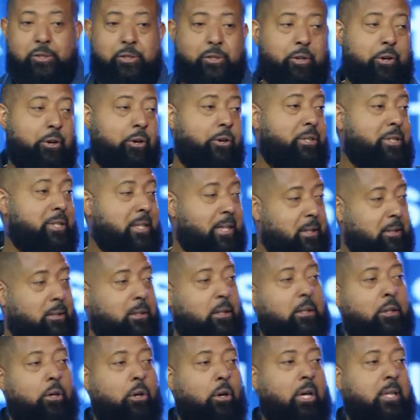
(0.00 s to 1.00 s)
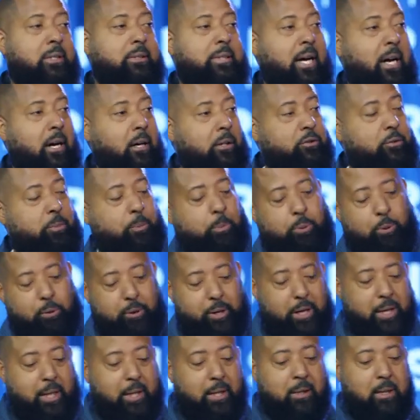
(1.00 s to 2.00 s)
the church, in the Lord's house,
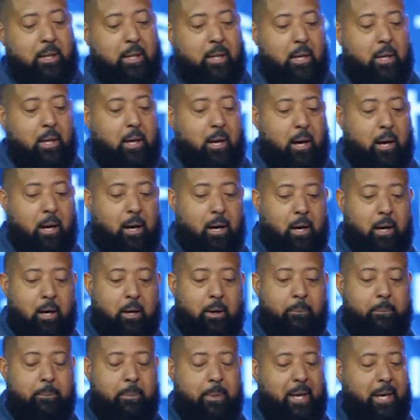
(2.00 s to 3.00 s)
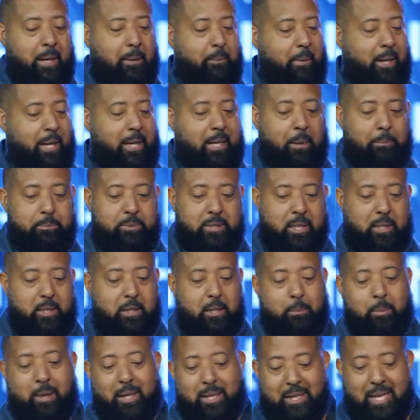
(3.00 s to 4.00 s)
praying. And, man, I'm
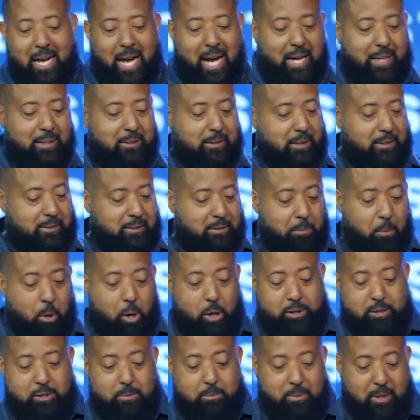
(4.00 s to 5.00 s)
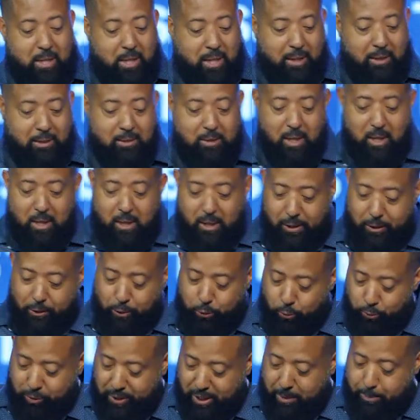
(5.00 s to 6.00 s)
telling you, man, God does some awesome things
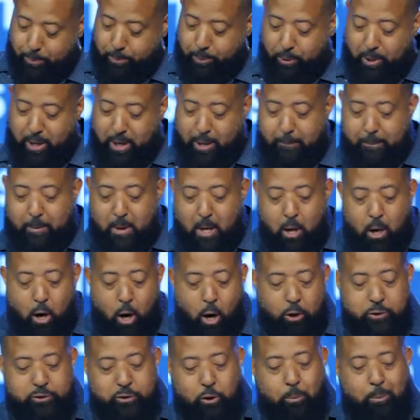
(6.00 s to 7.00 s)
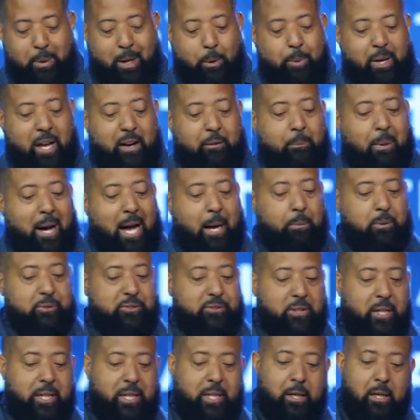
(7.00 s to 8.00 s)
in noonday prayer. Also, man, we have
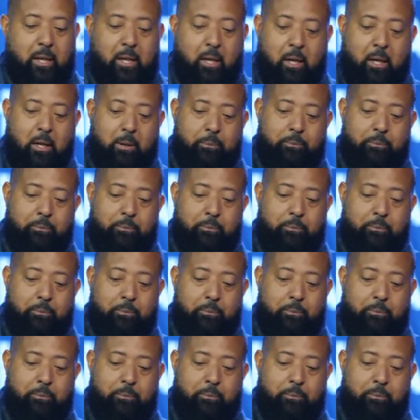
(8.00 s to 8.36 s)
Bible study